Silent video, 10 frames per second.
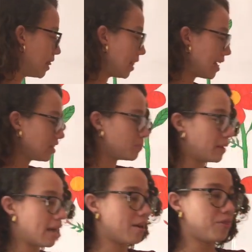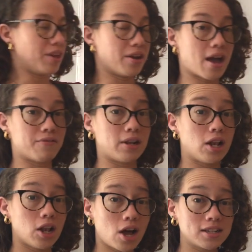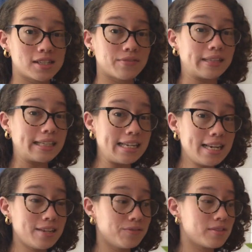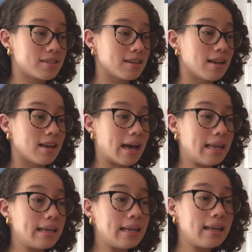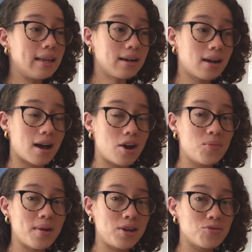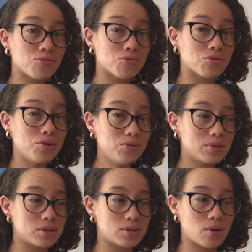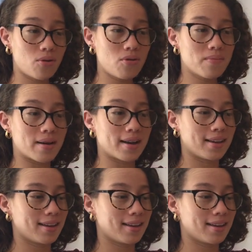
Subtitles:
This plant, they have lots of leaves, and look at how many roots. Oh my